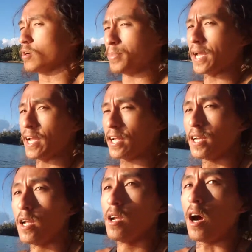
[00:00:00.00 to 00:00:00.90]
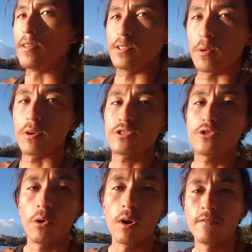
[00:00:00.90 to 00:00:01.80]
Bay on the north
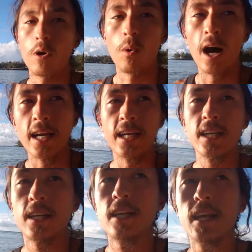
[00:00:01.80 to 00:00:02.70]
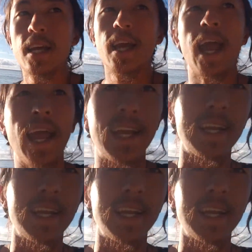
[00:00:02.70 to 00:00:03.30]
shore of Hawaii, hanging